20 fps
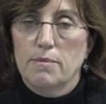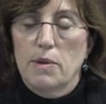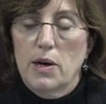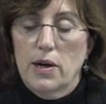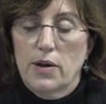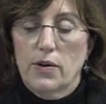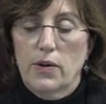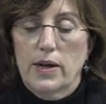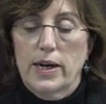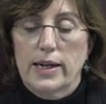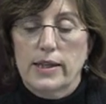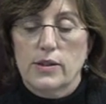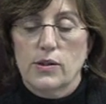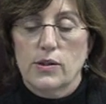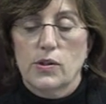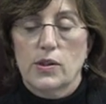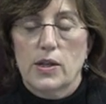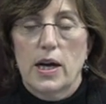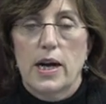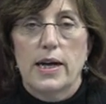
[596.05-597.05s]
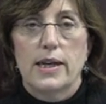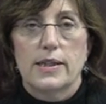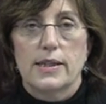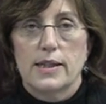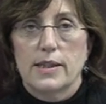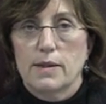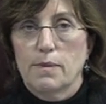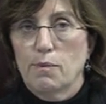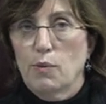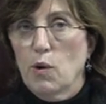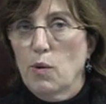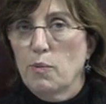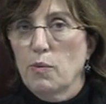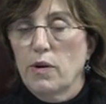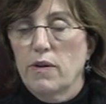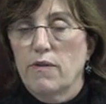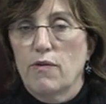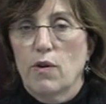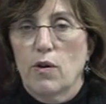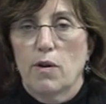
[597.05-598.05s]
moderate exercise as
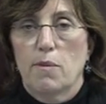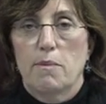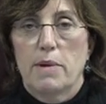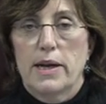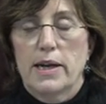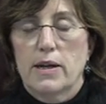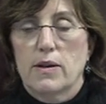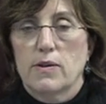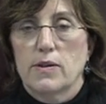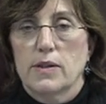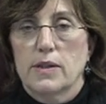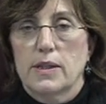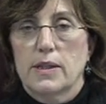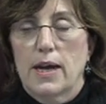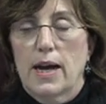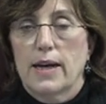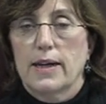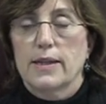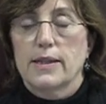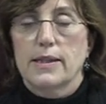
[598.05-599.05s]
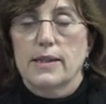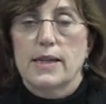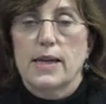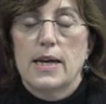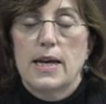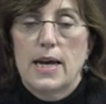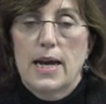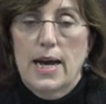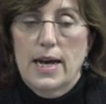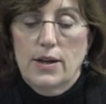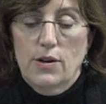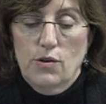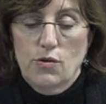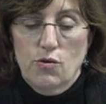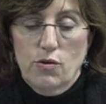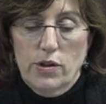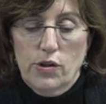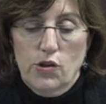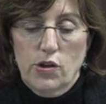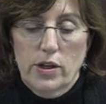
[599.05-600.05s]
appropriate for her medical status and
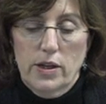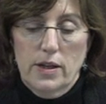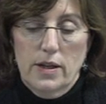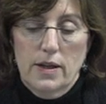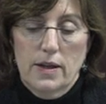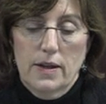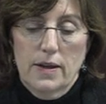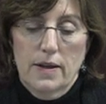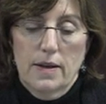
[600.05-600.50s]
nutrition,